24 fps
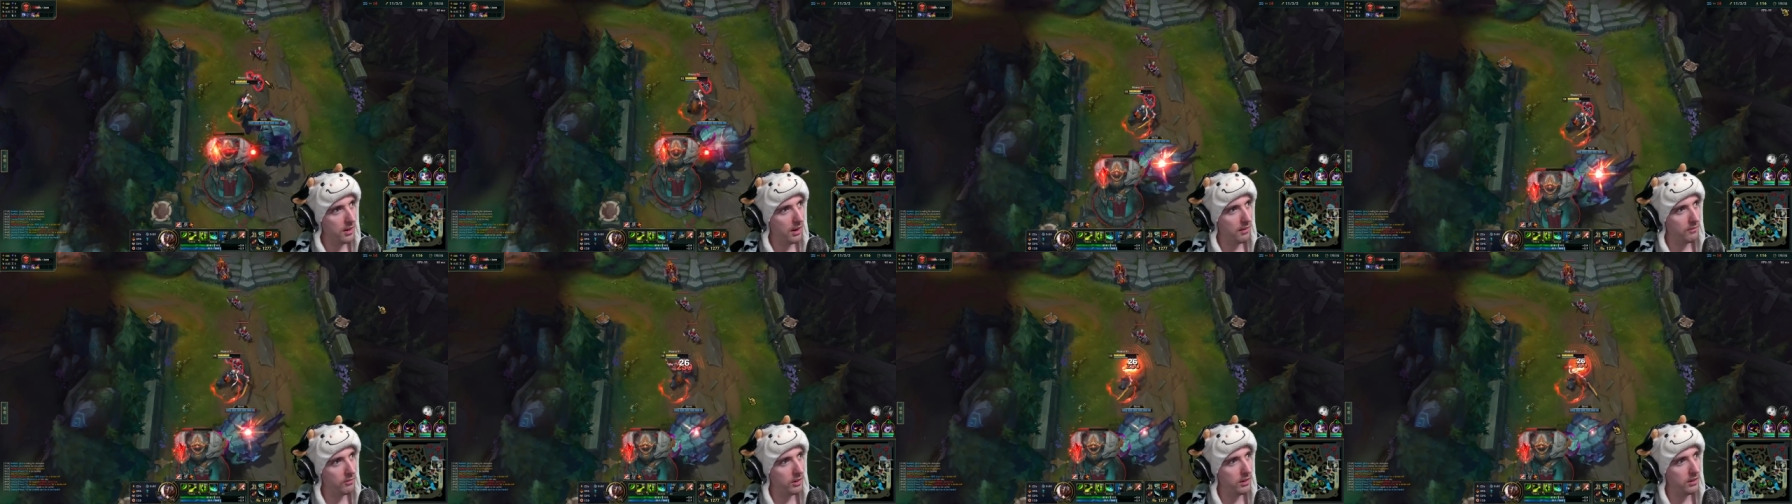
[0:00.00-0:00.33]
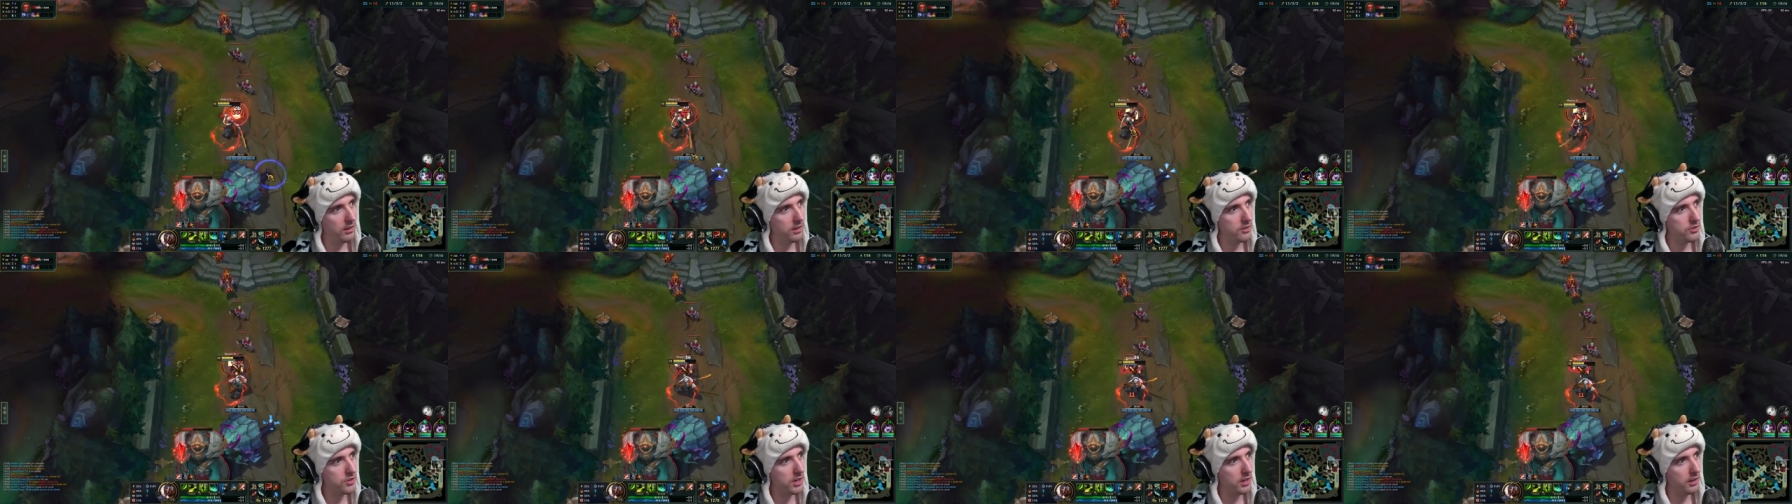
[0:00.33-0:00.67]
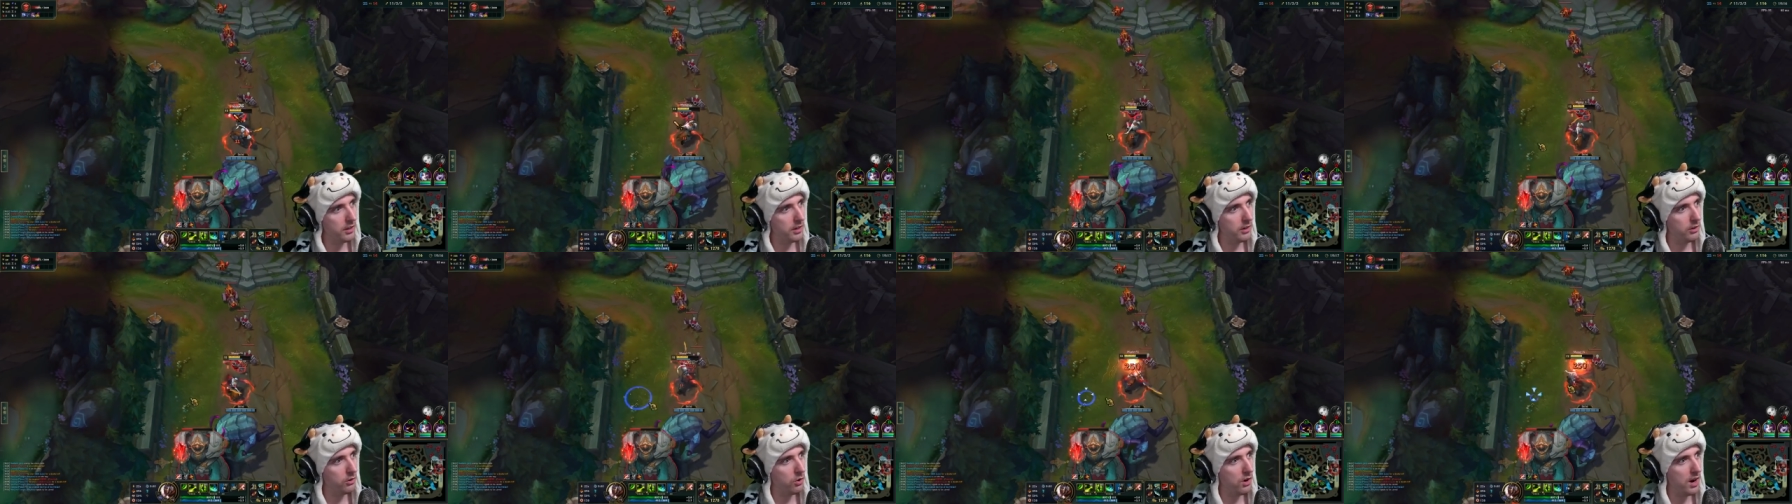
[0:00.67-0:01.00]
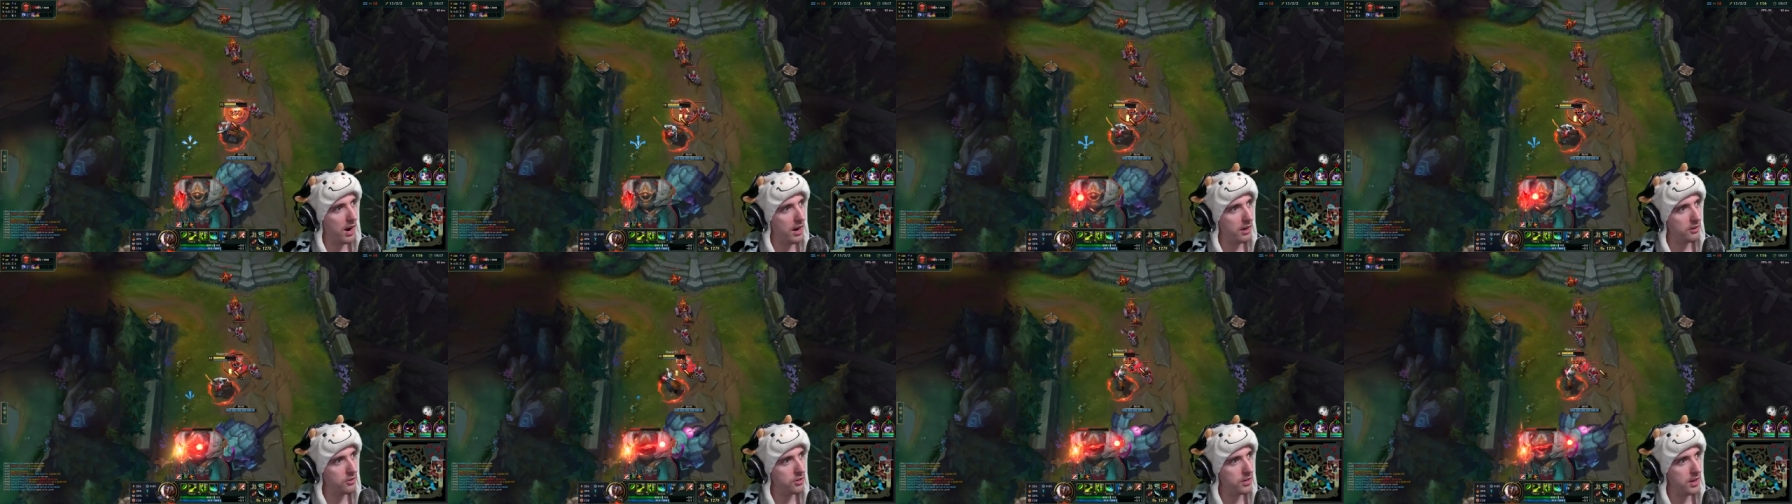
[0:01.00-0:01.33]
I'm gonna let Shelly
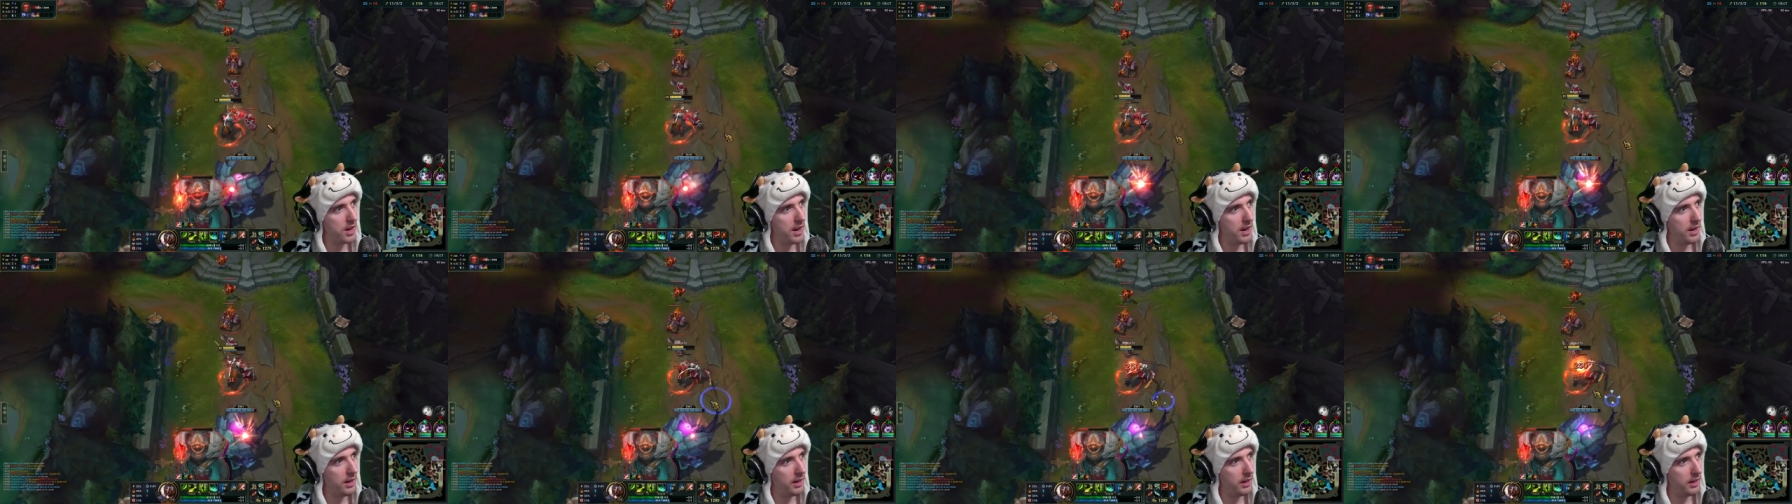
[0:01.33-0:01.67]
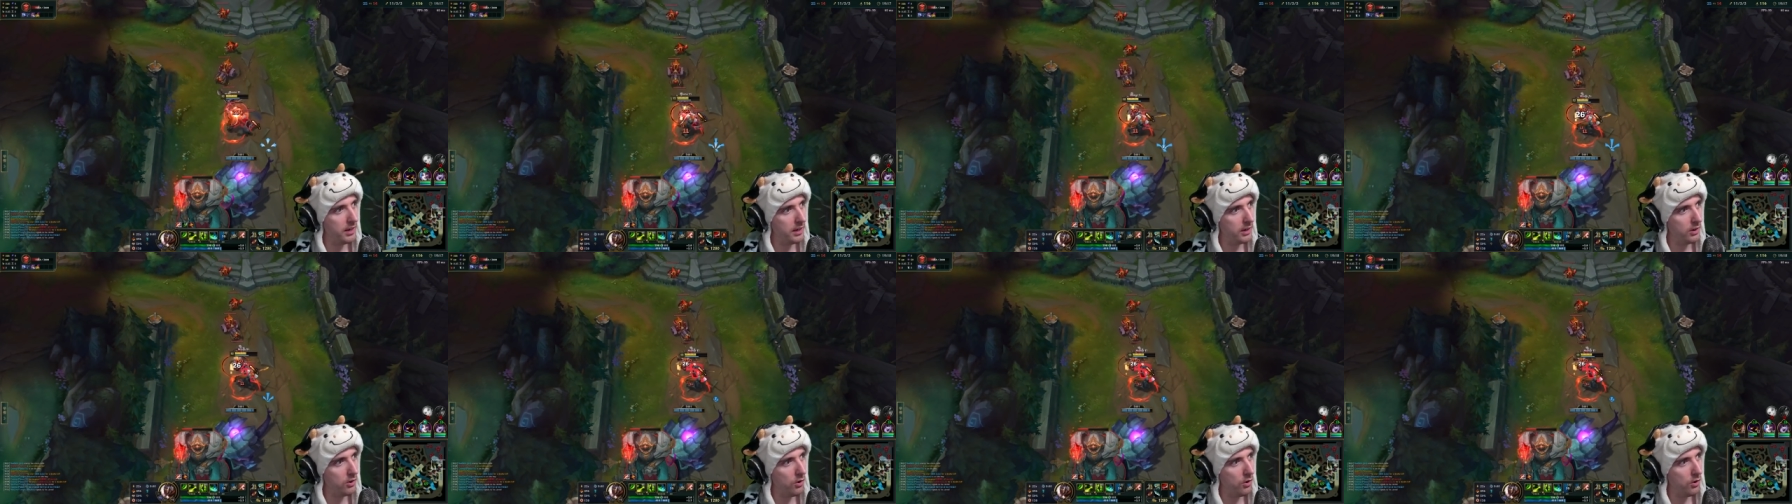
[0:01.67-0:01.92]
crash that and then